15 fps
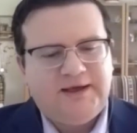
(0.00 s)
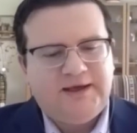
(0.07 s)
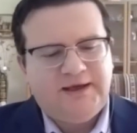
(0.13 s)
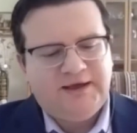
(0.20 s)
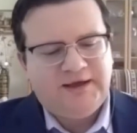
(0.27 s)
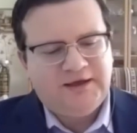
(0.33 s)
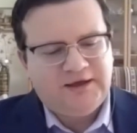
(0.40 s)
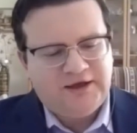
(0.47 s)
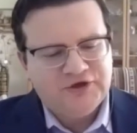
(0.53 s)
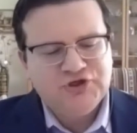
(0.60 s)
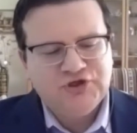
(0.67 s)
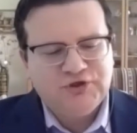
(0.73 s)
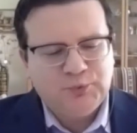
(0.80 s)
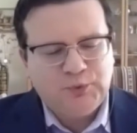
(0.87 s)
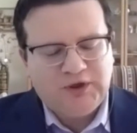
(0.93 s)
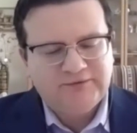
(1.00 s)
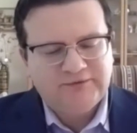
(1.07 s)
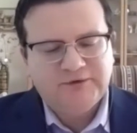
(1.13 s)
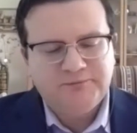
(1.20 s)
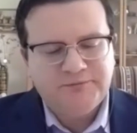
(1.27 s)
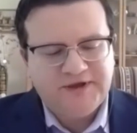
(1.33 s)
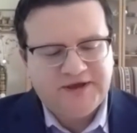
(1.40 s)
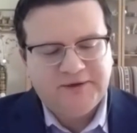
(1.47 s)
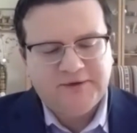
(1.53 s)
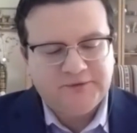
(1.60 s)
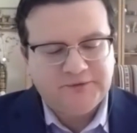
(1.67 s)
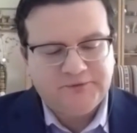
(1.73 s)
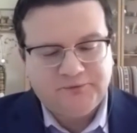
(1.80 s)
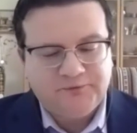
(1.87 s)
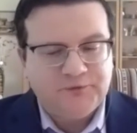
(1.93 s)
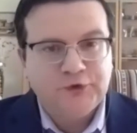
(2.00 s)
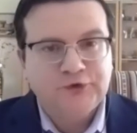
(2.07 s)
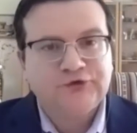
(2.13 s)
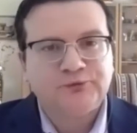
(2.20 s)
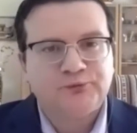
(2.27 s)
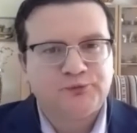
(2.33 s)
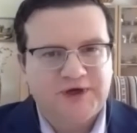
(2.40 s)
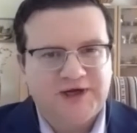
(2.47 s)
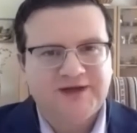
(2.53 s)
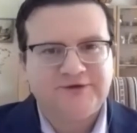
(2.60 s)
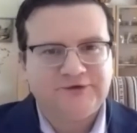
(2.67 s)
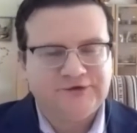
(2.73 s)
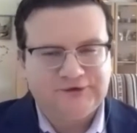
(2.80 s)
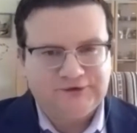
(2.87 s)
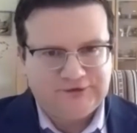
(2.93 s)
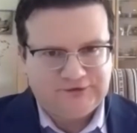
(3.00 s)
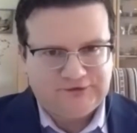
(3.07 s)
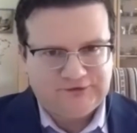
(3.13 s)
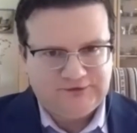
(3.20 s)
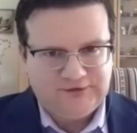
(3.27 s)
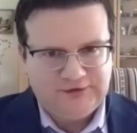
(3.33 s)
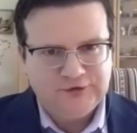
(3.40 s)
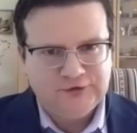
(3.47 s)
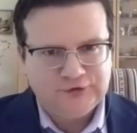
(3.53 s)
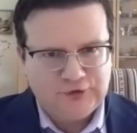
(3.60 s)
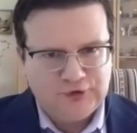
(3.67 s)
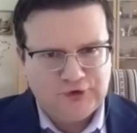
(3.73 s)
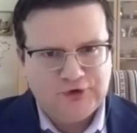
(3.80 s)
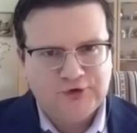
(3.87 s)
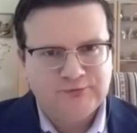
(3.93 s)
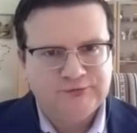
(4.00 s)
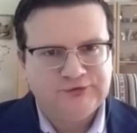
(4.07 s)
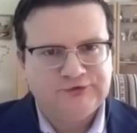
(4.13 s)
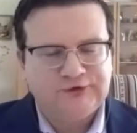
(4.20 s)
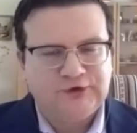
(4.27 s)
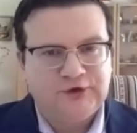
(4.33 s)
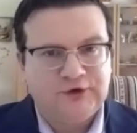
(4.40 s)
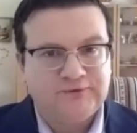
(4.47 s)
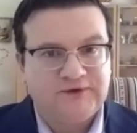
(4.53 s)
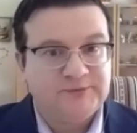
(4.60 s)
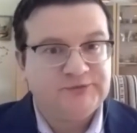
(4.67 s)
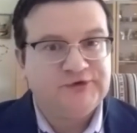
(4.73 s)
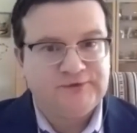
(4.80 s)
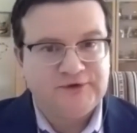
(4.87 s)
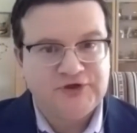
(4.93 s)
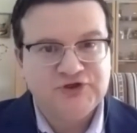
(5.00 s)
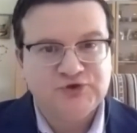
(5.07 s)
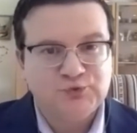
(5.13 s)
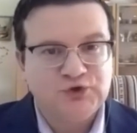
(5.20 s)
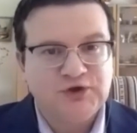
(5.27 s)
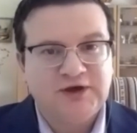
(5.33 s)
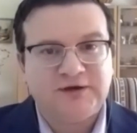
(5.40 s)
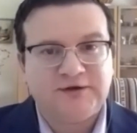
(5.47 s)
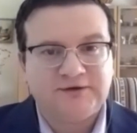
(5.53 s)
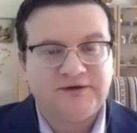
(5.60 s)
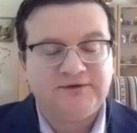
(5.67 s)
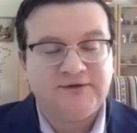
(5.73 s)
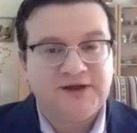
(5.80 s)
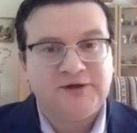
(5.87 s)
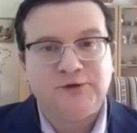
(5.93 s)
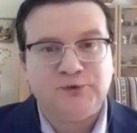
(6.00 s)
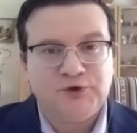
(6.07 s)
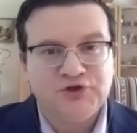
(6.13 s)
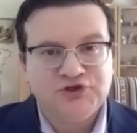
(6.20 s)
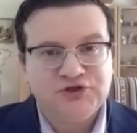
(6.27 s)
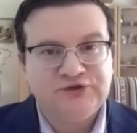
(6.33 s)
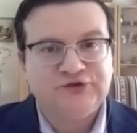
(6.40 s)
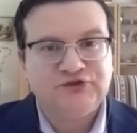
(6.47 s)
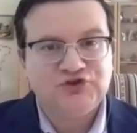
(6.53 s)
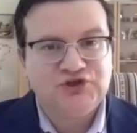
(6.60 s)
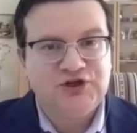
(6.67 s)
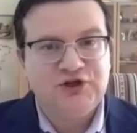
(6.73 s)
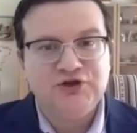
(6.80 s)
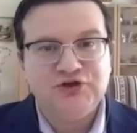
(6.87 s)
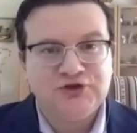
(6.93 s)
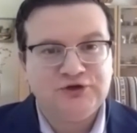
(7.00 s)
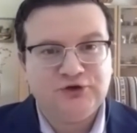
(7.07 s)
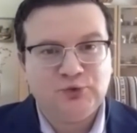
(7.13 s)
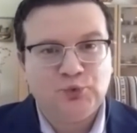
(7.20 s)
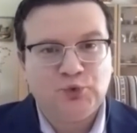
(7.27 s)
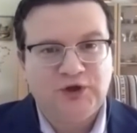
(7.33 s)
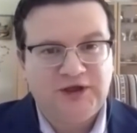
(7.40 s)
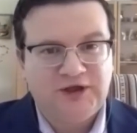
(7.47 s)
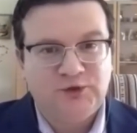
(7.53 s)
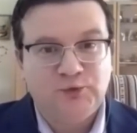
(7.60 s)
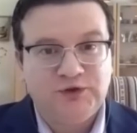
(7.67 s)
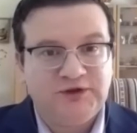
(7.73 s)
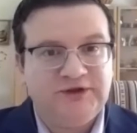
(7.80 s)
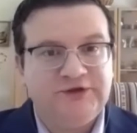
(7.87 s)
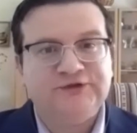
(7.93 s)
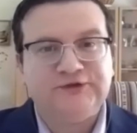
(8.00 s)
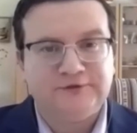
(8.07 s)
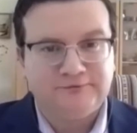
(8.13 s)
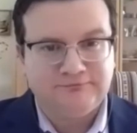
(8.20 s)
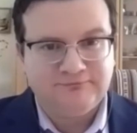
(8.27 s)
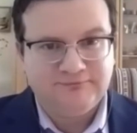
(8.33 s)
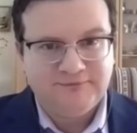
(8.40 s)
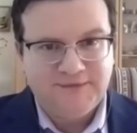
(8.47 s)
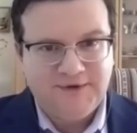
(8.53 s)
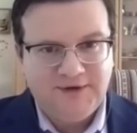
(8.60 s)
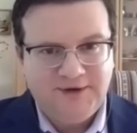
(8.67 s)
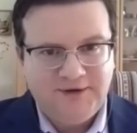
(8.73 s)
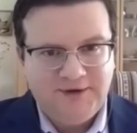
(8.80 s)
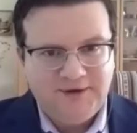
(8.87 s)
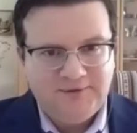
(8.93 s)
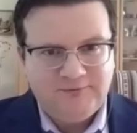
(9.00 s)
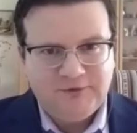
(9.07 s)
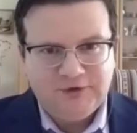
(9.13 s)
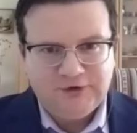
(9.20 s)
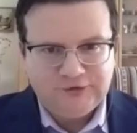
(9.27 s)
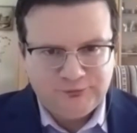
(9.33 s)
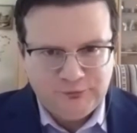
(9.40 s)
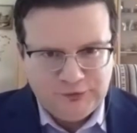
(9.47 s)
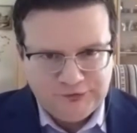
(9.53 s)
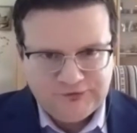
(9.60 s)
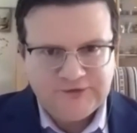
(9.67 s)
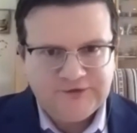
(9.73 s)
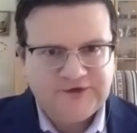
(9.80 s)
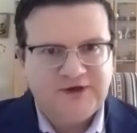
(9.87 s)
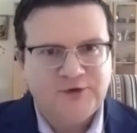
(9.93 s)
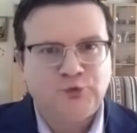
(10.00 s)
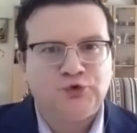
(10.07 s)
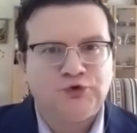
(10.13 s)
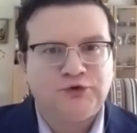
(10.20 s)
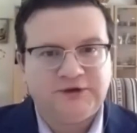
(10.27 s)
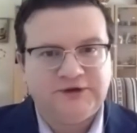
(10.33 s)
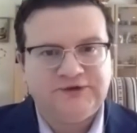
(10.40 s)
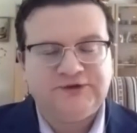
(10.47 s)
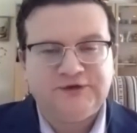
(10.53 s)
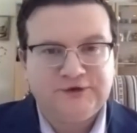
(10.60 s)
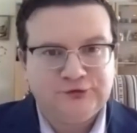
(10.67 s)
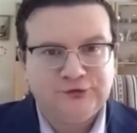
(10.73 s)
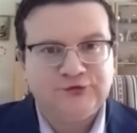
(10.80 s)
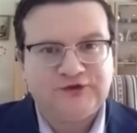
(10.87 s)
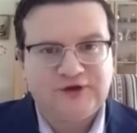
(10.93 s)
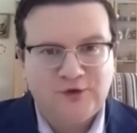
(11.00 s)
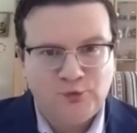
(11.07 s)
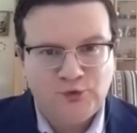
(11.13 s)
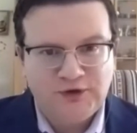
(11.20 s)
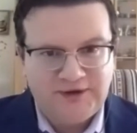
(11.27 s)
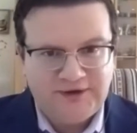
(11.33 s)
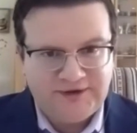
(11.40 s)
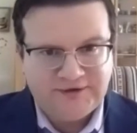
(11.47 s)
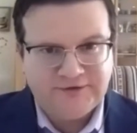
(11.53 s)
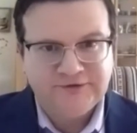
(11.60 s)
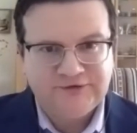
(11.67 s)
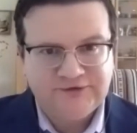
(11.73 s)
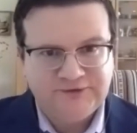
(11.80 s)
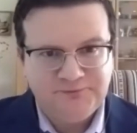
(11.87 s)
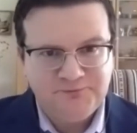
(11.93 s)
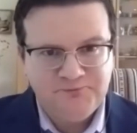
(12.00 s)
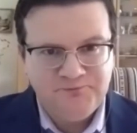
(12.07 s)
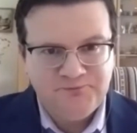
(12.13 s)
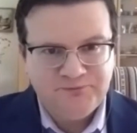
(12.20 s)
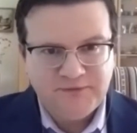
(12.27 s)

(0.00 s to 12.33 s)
And actually, the one of the be- first practices in terms of observation without evaluation is changing the way we listen. Because most of the time, we're listening to someone else